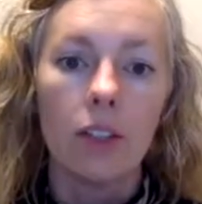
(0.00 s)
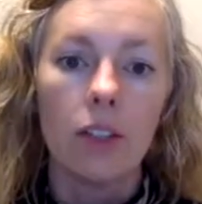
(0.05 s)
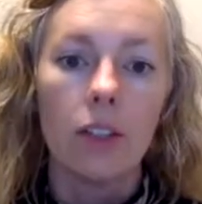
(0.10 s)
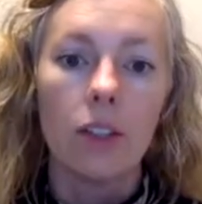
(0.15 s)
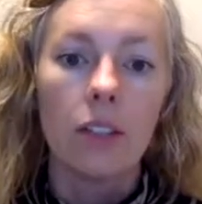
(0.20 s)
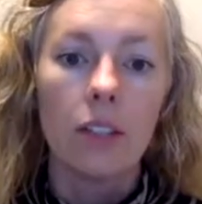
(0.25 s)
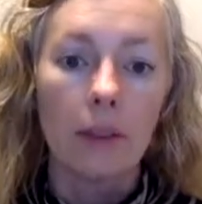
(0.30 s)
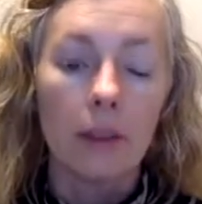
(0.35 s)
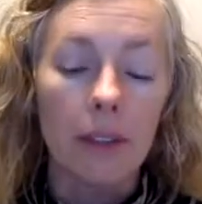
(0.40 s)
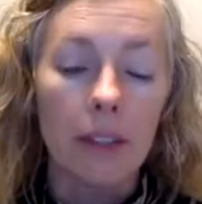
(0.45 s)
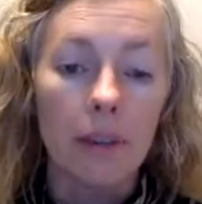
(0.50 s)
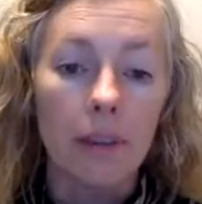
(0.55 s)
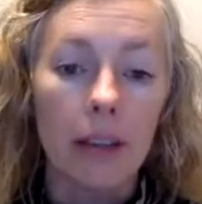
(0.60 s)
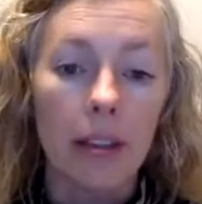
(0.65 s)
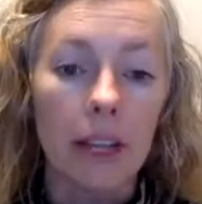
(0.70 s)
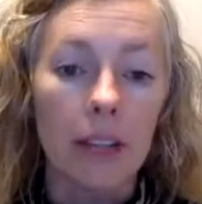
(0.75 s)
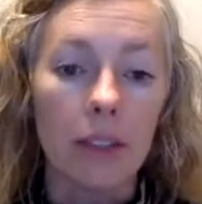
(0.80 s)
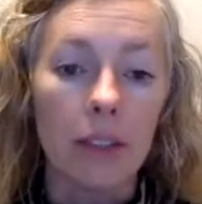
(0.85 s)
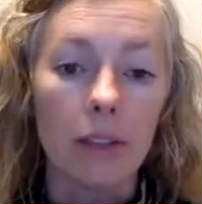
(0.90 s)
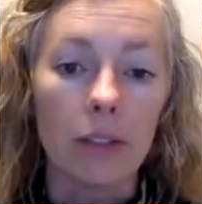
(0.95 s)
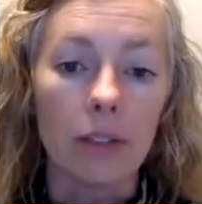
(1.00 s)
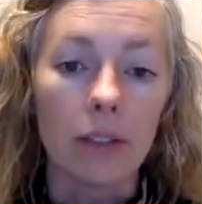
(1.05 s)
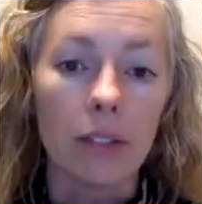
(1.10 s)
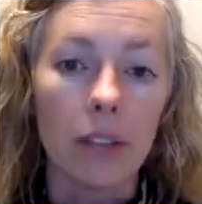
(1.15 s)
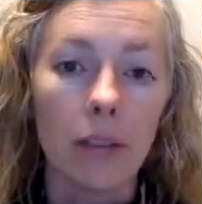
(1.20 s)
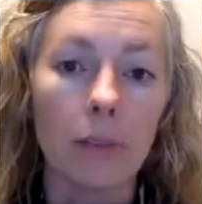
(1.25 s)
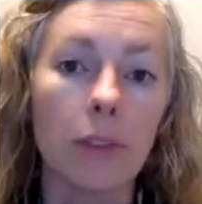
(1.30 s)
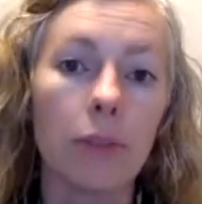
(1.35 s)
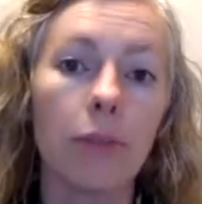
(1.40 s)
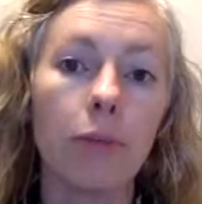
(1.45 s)
Some of them add gluten
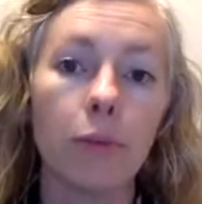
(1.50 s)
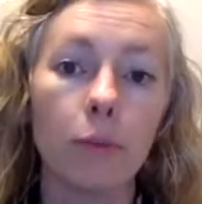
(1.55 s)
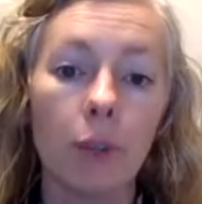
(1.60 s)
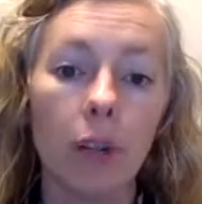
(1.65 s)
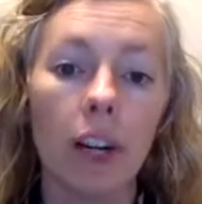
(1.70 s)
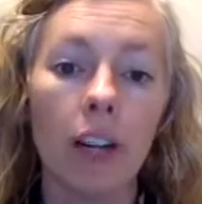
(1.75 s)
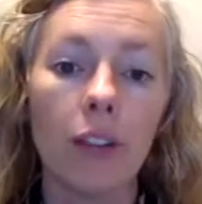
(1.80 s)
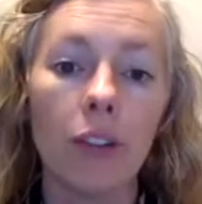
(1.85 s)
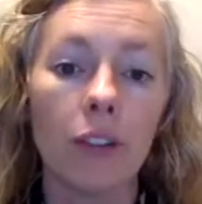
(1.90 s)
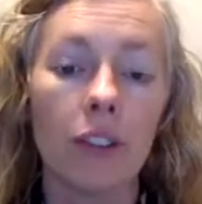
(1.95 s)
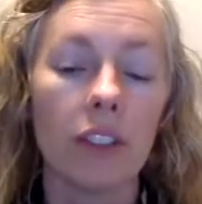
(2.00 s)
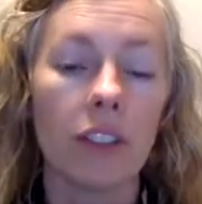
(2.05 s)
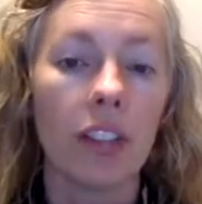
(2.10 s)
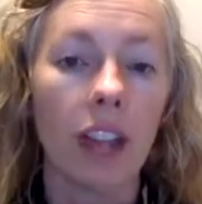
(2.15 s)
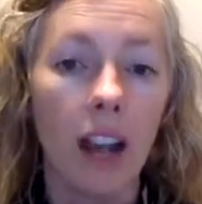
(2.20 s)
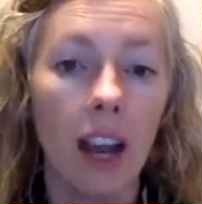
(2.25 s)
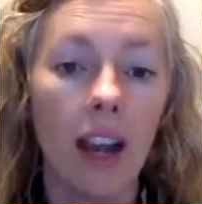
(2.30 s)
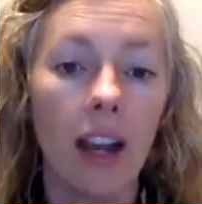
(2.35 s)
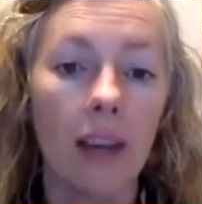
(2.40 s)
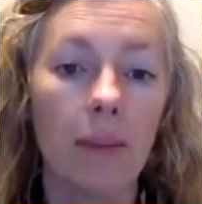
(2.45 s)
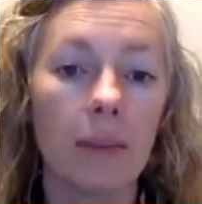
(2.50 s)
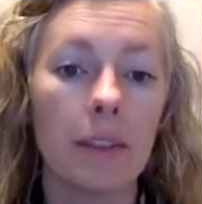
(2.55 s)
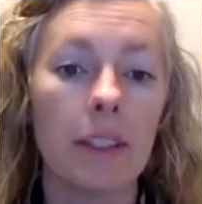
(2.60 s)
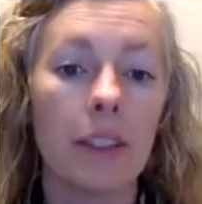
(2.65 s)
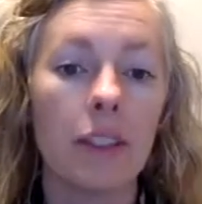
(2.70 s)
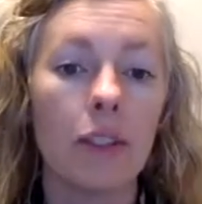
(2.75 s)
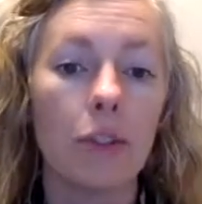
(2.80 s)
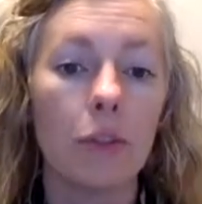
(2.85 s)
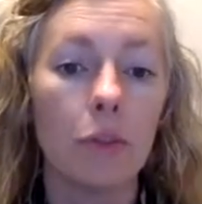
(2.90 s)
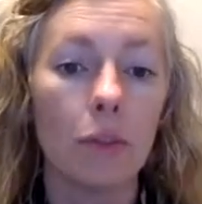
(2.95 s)
up to 400 times the
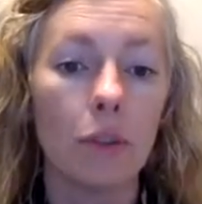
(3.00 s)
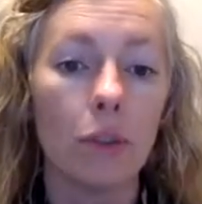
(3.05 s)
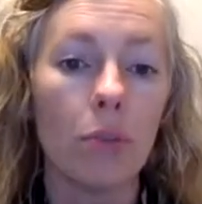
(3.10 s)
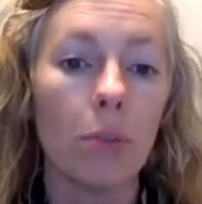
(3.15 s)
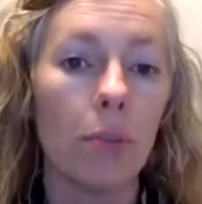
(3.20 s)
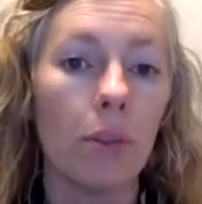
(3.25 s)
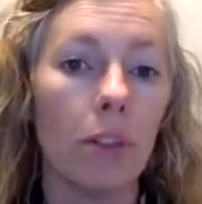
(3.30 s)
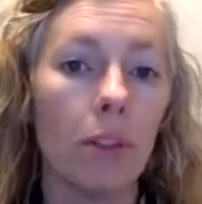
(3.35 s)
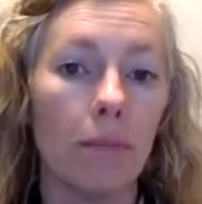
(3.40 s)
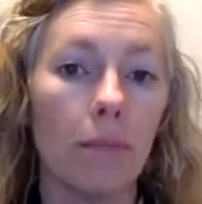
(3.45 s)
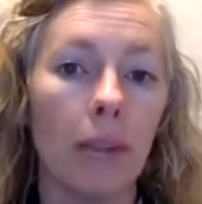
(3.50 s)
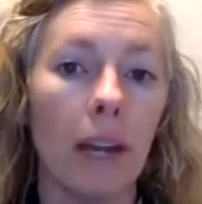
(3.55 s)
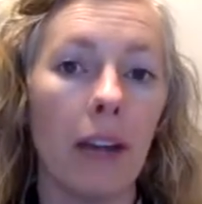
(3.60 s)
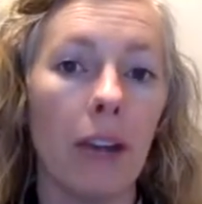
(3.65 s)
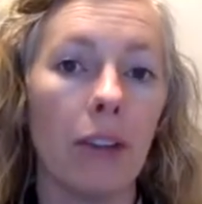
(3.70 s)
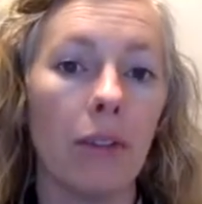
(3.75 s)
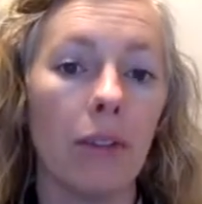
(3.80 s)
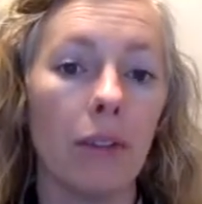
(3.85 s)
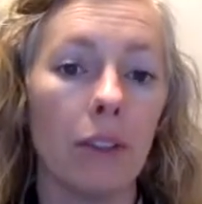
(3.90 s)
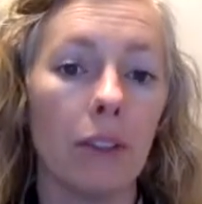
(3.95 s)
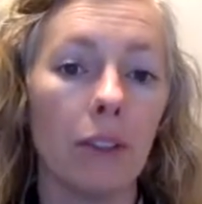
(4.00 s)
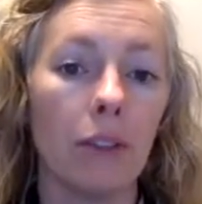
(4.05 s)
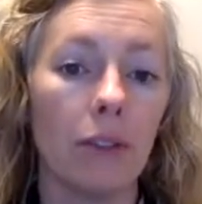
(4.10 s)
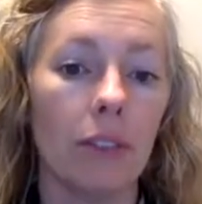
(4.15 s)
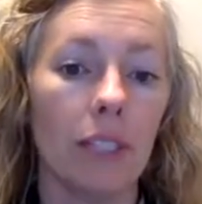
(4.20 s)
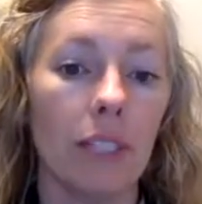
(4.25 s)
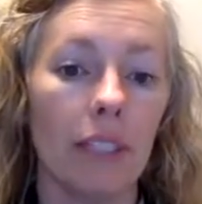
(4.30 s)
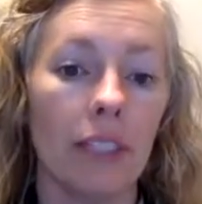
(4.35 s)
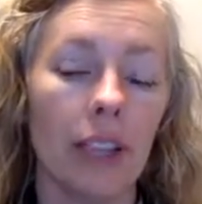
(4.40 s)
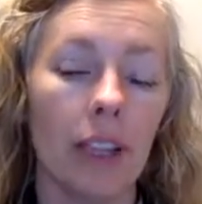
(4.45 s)
normal amount of
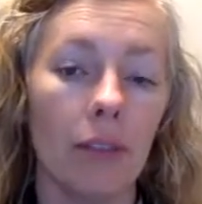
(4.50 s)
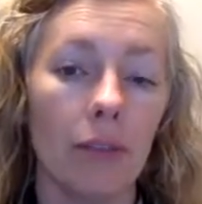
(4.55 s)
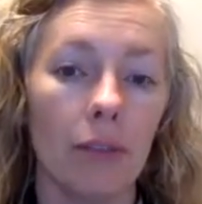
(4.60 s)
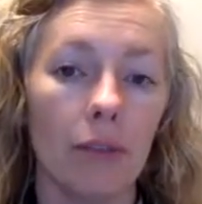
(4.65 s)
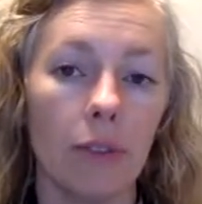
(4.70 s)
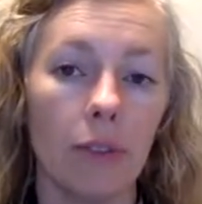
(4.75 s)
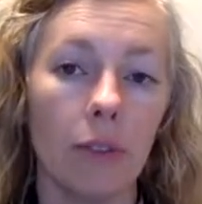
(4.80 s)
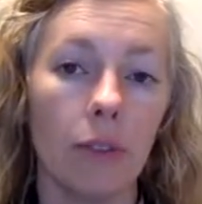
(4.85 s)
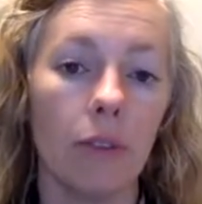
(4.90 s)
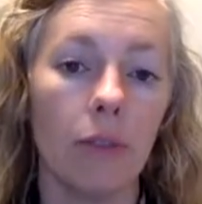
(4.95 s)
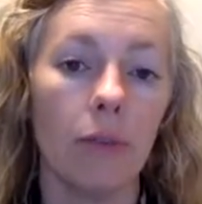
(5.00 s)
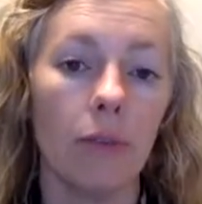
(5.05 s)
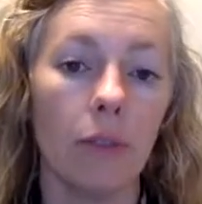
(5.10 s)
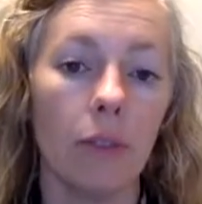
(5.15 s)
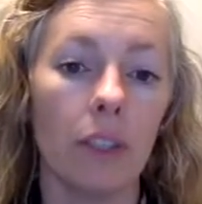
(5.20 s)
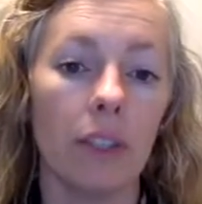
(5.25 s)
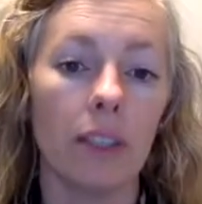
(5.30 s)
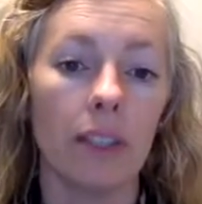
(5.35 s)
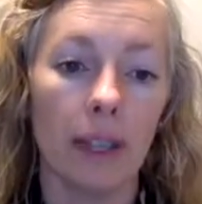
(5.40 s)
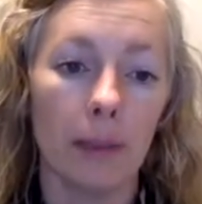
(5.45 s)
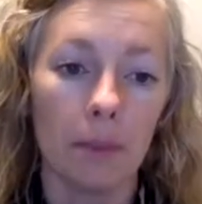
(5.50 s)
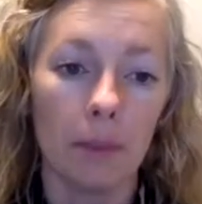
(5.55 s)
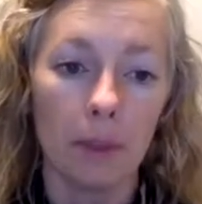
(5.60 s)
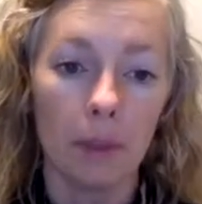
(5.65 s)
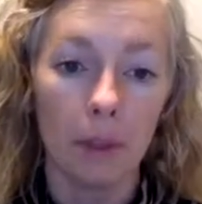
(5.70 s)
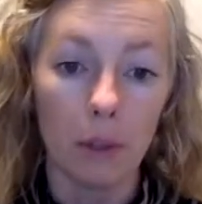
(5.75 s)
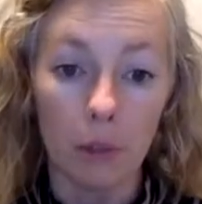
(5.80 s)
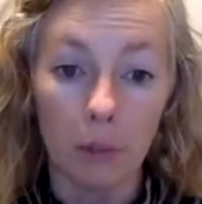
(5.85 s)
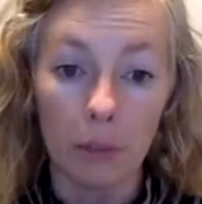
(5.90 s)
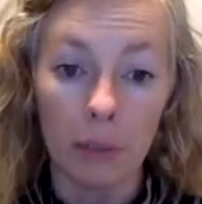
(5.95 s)
gluten in that food. For example,
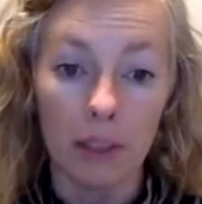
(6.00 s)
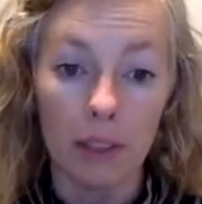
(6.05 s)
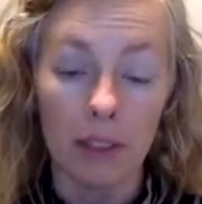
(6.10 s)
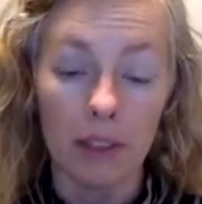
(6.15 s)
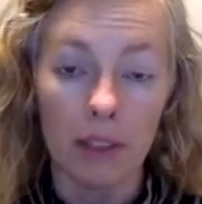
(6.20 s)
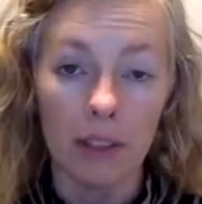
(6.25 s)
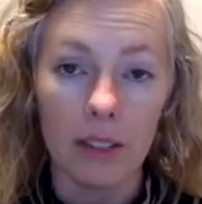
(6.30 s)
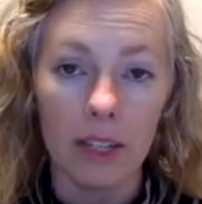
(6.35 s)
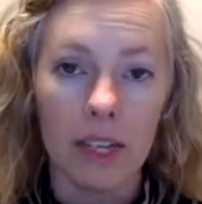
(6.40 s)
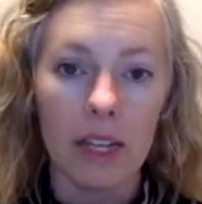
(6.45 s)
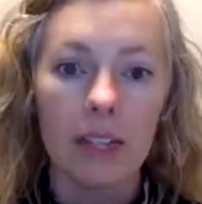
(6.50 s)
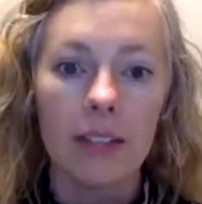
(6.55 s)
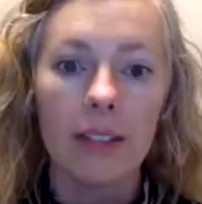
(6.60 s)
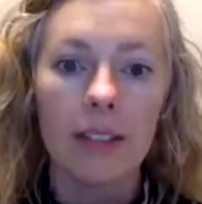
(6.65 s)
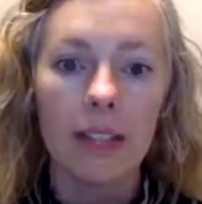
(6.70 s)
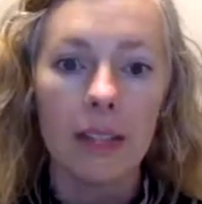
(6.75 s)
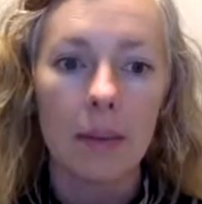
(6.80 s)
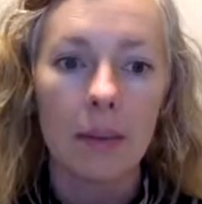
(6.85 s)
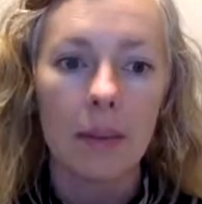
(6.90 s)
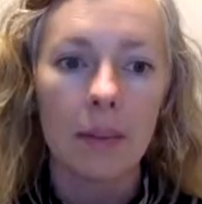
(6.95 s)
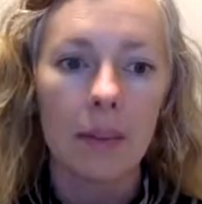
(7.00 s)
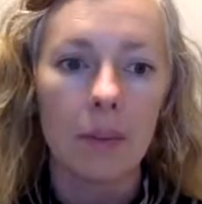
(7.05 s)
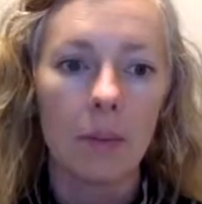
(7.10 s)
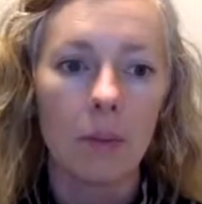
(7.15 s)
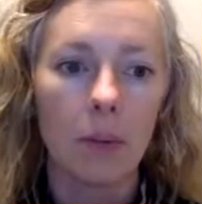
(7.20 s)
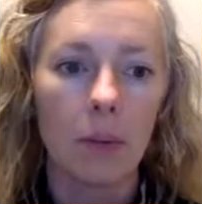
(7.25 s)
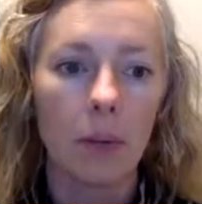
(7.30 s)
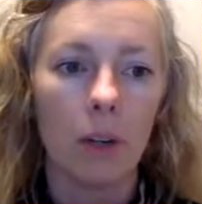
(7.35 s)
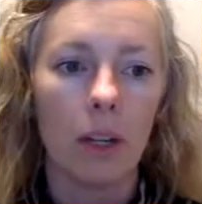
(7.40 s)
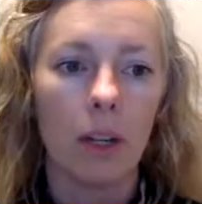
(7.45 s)
in oatmeal. Some of the
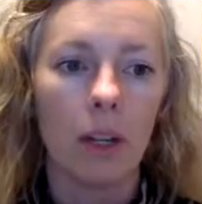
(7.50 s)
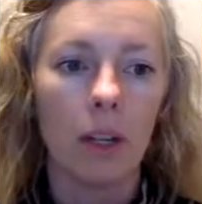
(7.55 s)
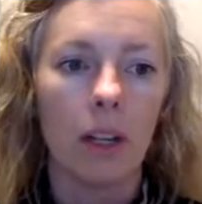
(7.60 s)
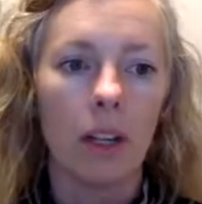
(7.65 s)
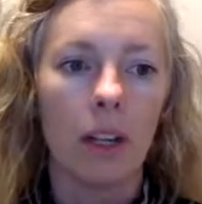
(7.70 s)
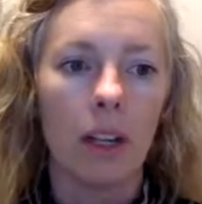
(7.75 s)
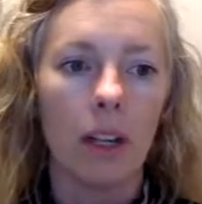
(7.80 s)
more